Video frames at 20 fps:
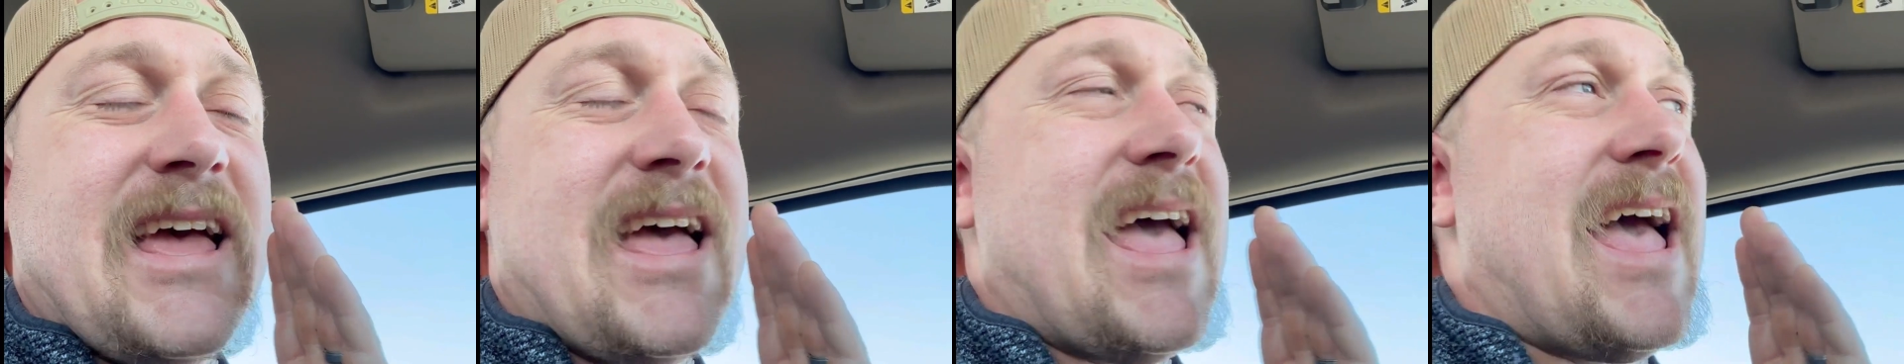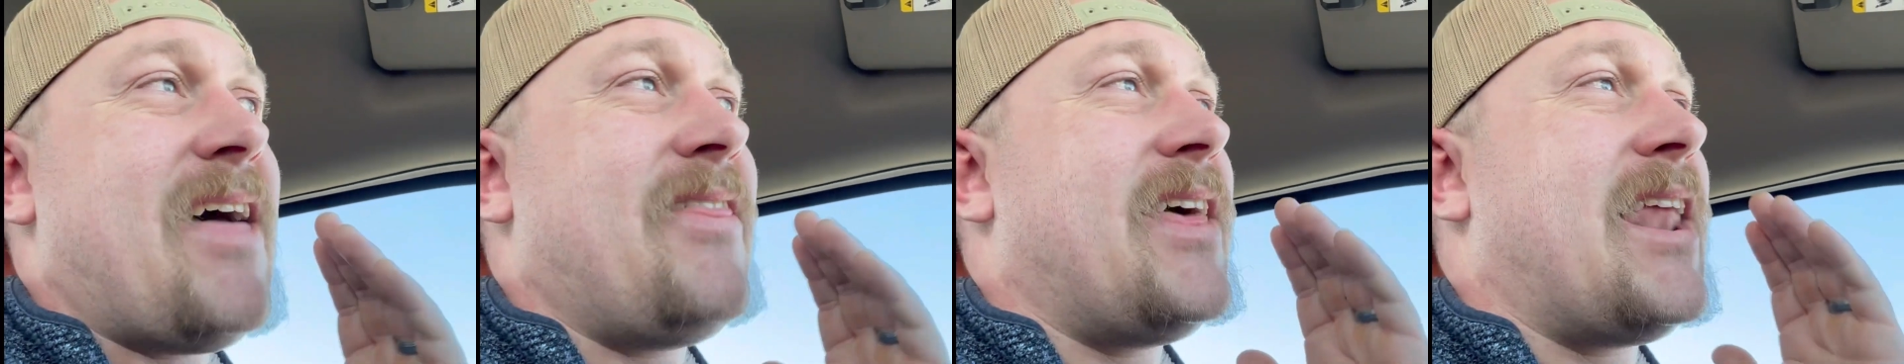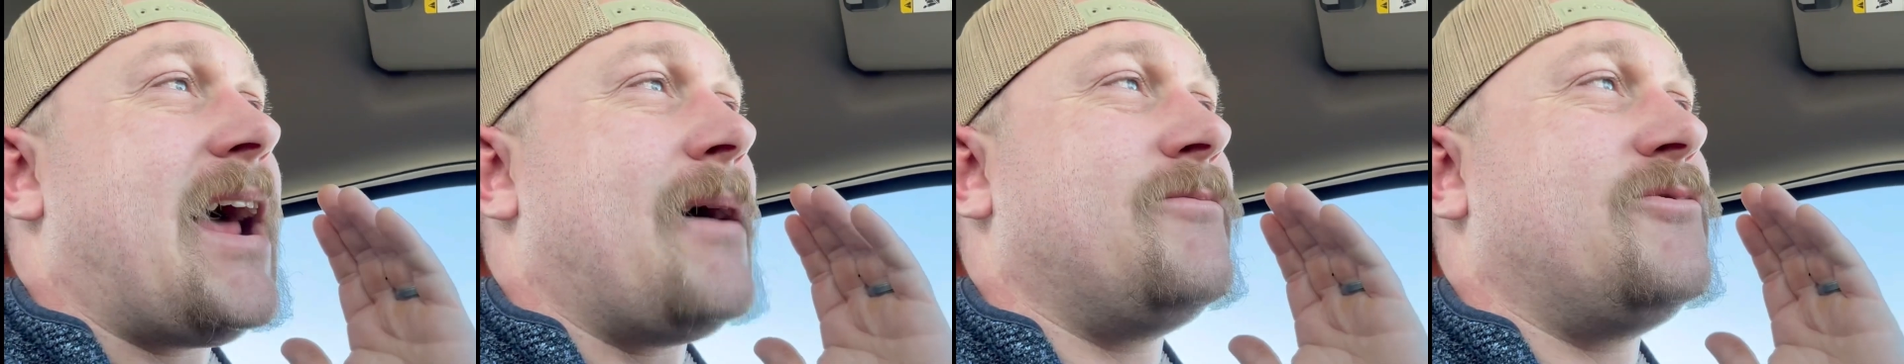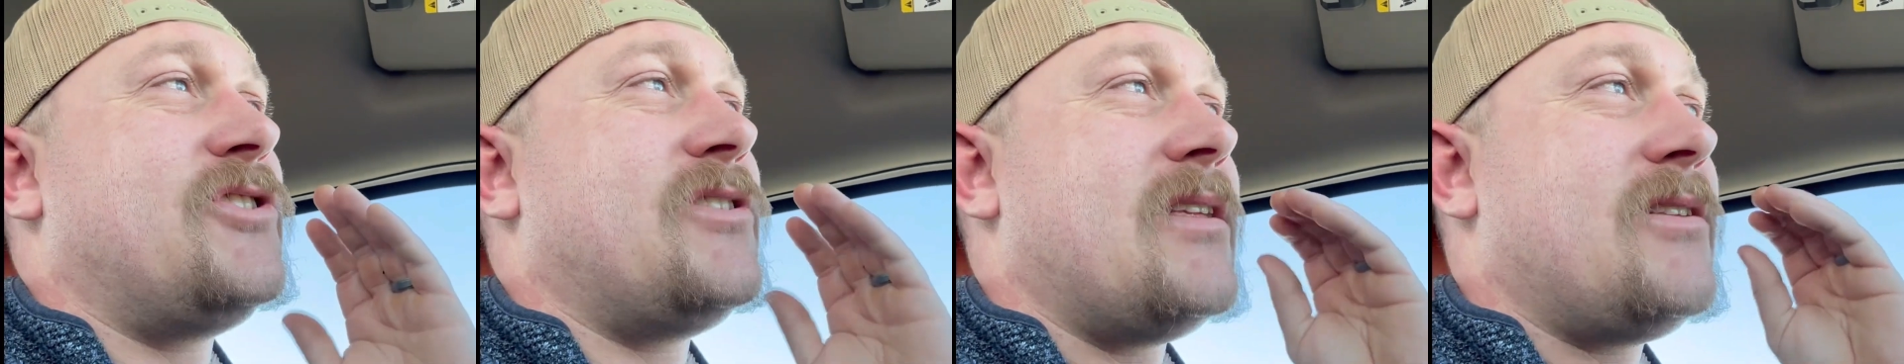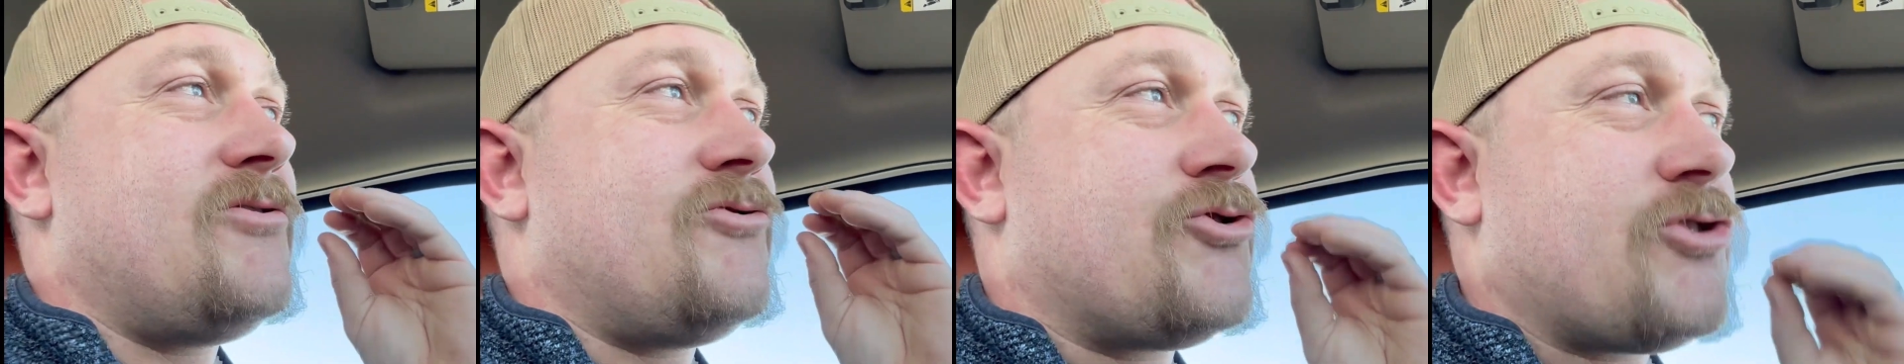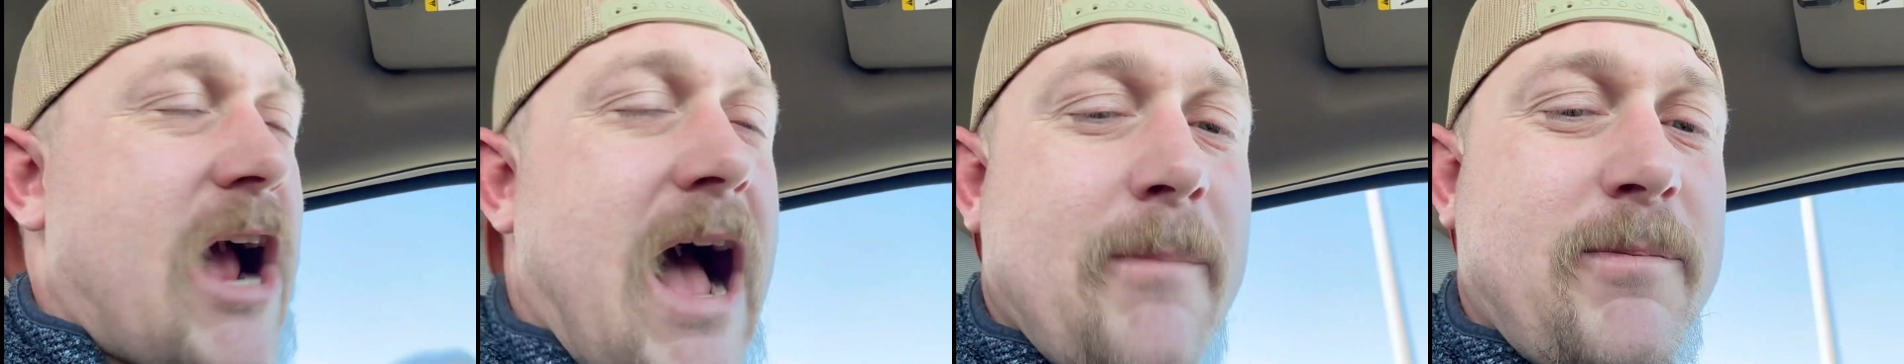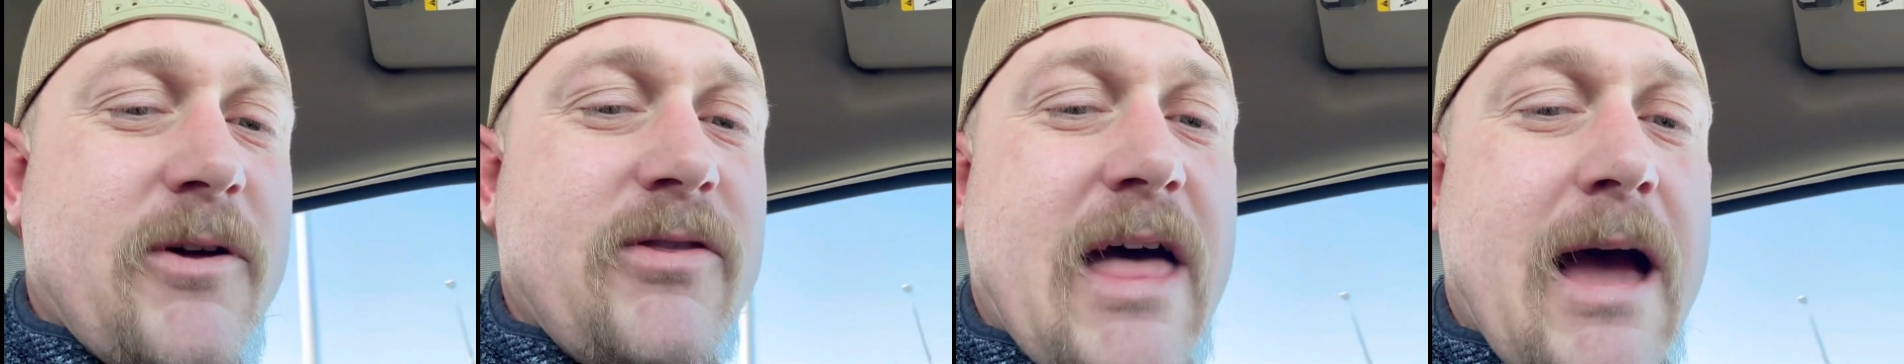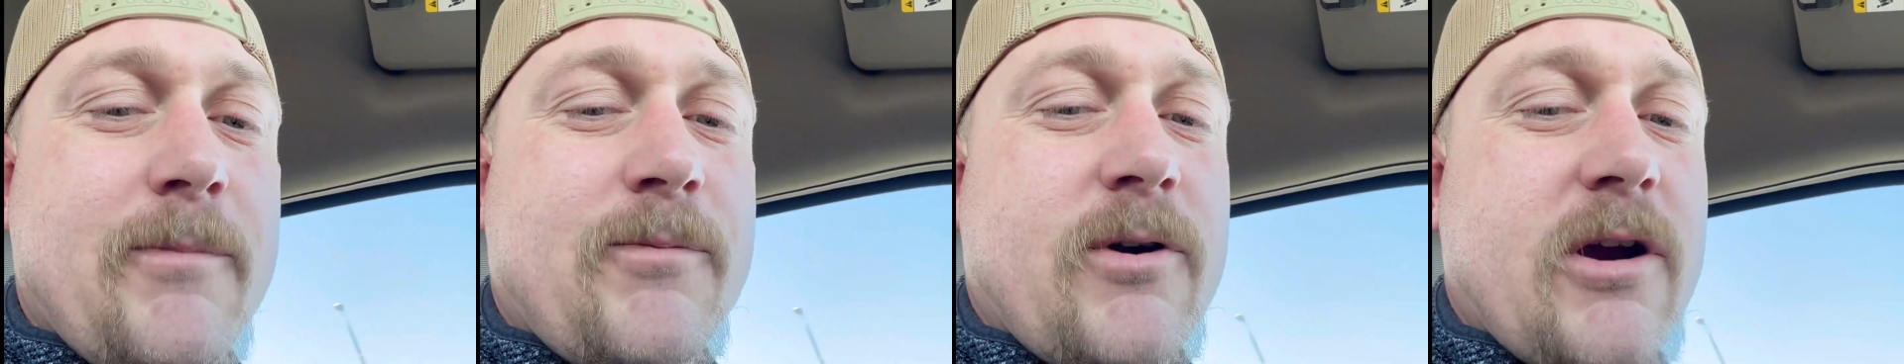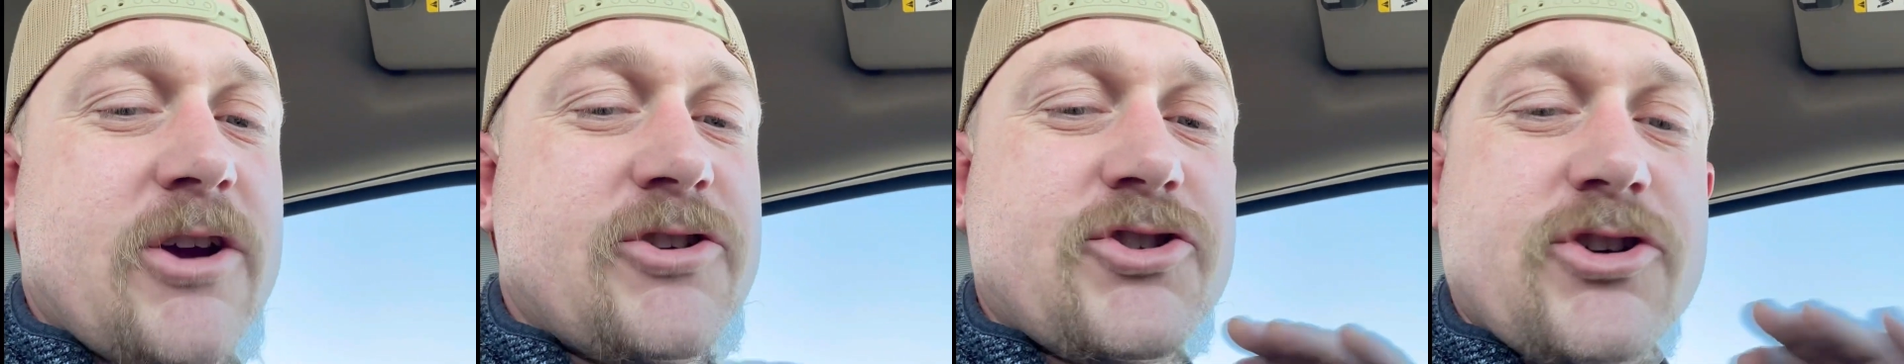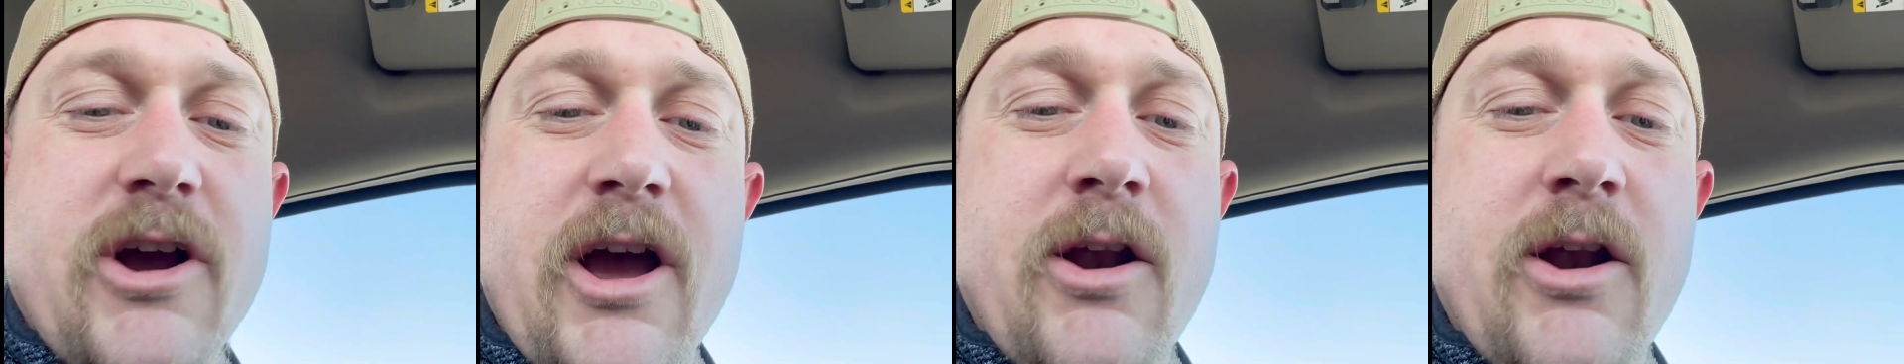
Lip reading: and then I'm dropping that pressure.